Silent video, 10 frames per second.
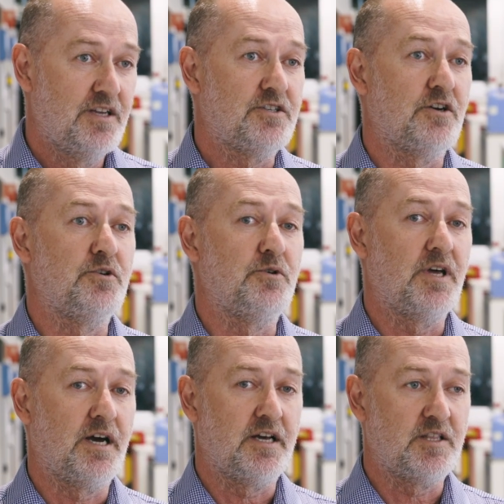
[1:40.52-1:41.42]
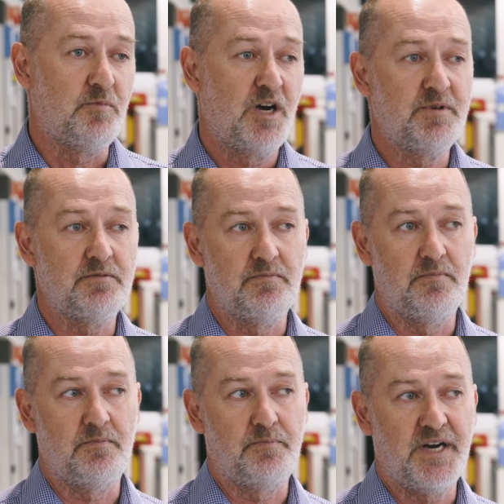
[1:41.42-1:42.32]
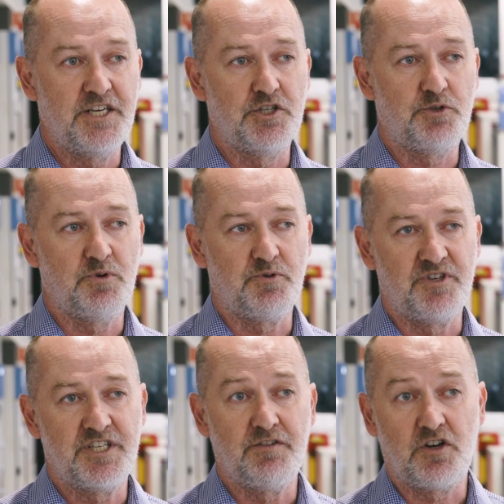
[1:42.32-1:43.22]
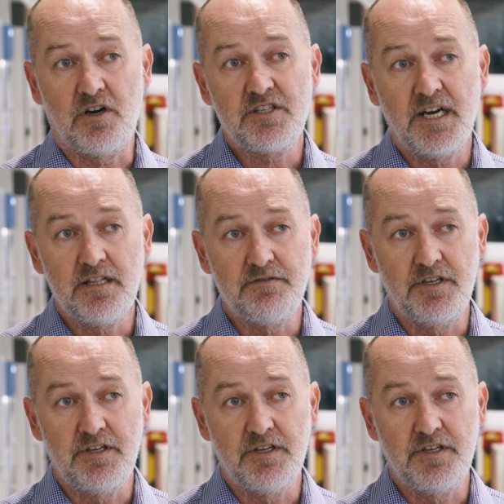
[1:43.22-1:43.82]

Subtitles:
So at the moment, patients will receive a cocktail of